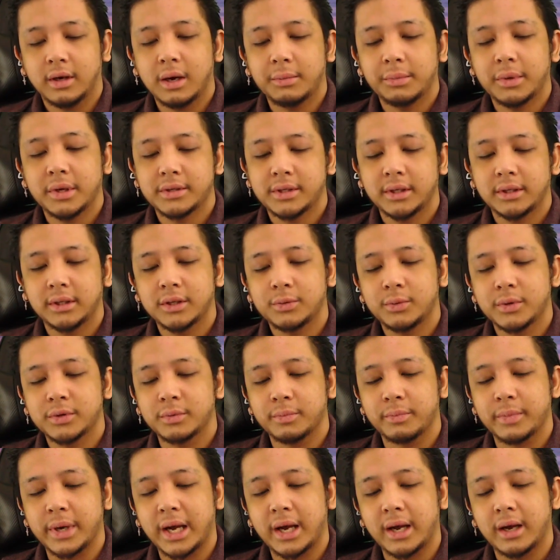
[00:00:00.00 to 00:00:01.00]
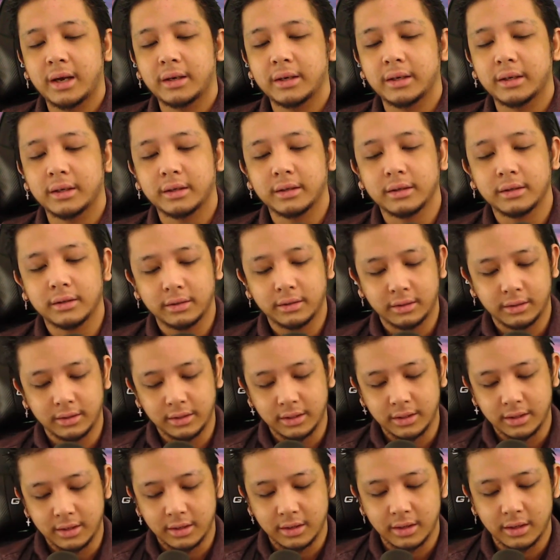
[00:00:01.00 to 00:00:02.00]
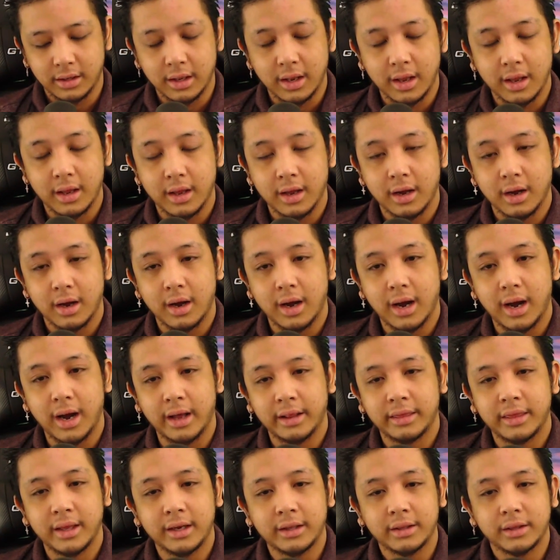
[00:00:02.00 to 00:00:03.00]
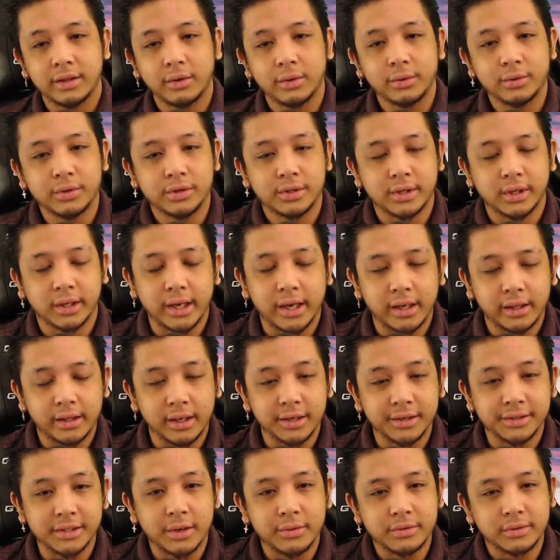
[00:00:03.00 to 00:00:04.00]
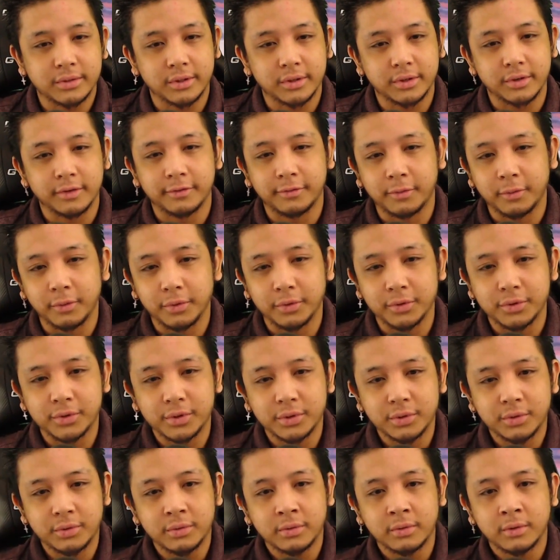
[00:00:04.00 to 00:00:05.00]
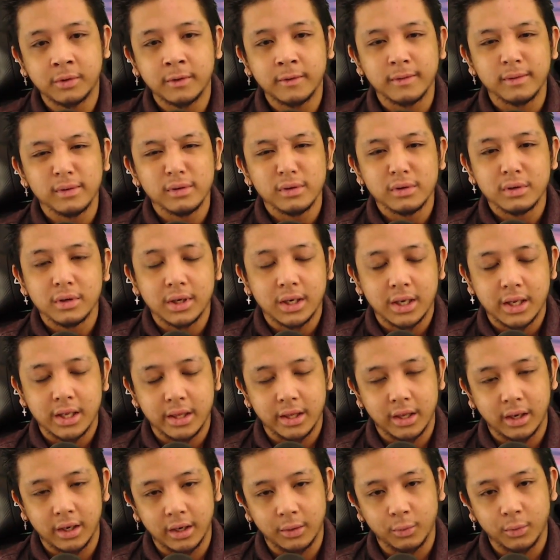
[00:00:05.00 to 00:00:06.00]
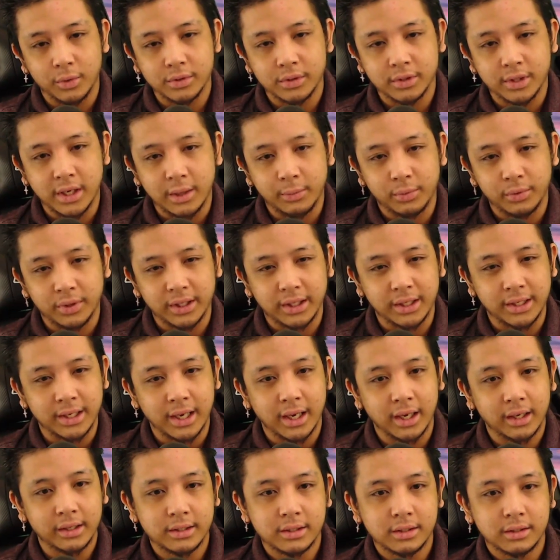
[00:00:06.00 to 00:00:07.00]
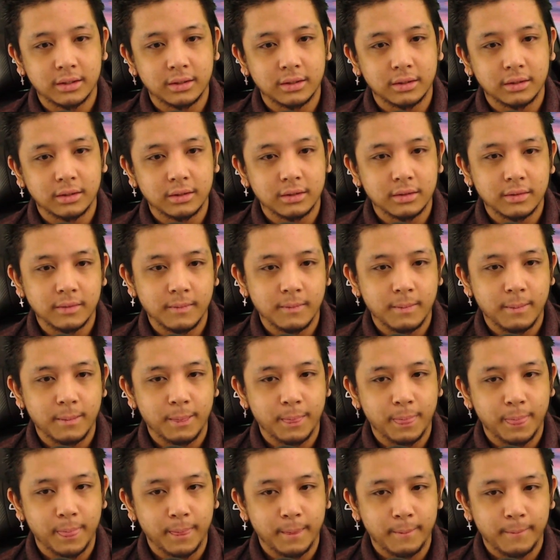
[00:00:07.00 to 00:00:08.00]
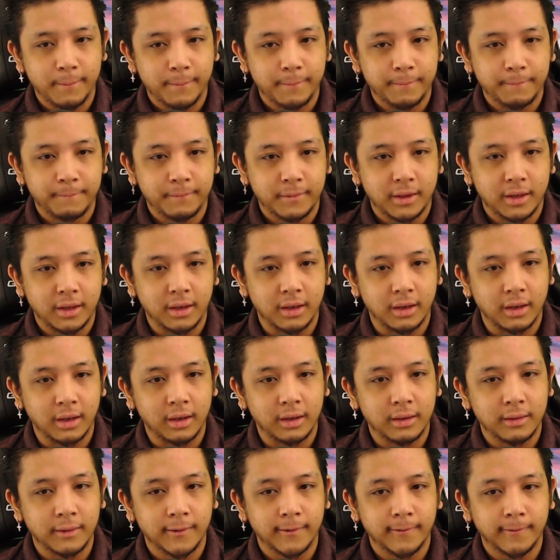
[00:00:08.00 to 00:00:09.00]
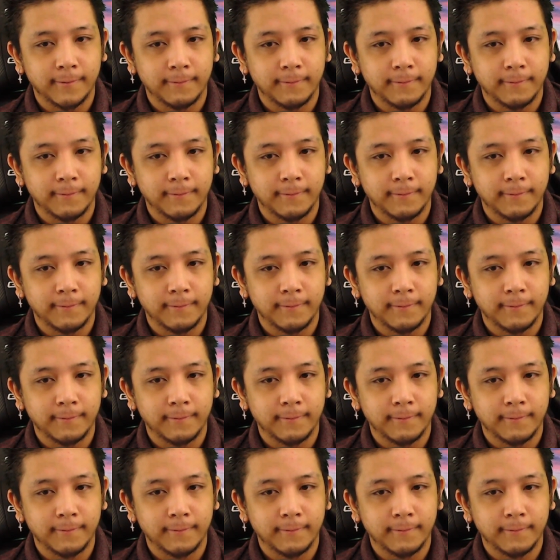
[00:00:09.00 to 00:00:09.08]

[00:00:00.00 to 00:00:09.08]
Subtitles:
not saying this wasn't bad. I think there was just a lot of things I was looking forward to that I wasn't able to get. Okay.